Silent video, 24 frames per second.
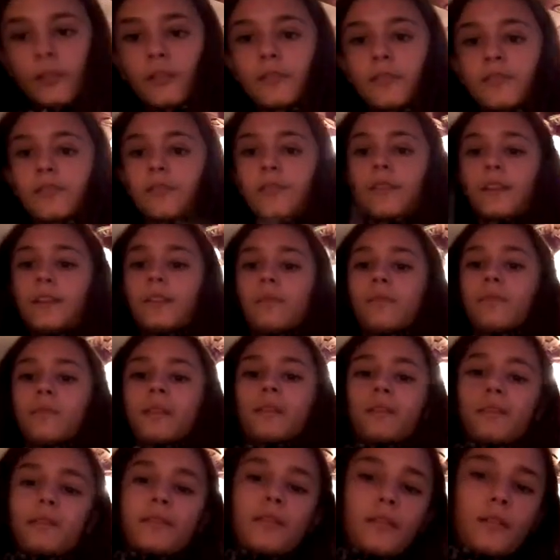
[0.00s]
sorry, you
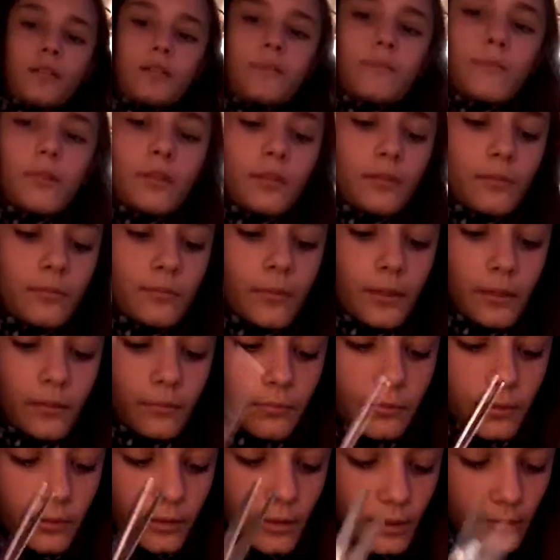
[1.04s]
guys might be
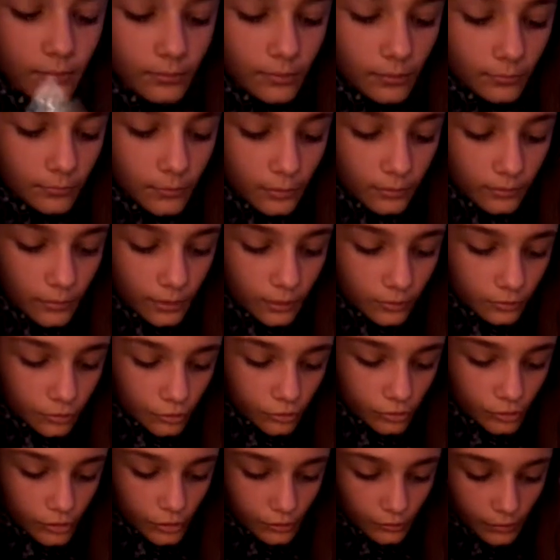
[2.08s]
able to see what I'm doing,
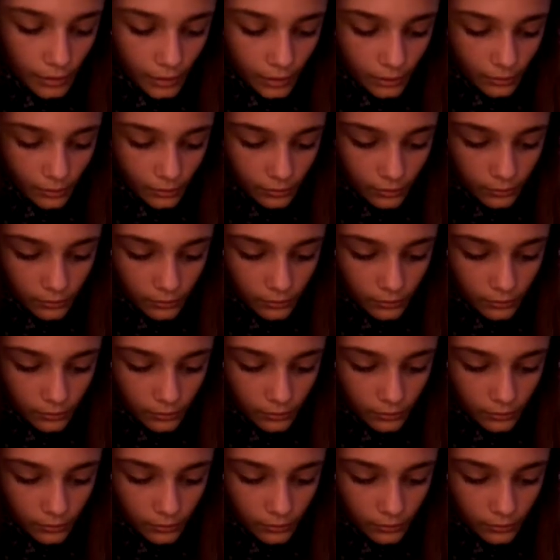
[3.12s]
just so that